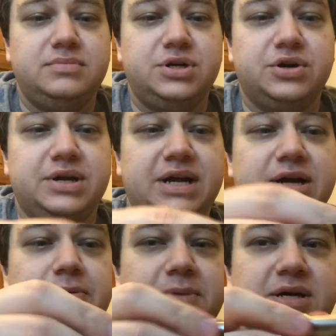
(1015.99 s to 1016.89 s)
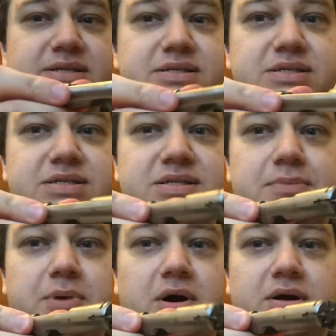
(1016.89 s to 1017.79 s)
dirt here, because this is the
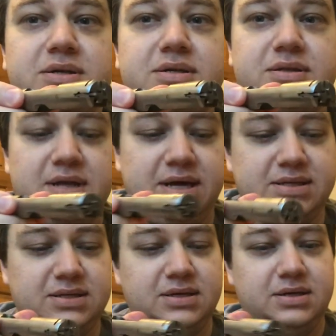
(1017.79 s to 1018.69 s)
part that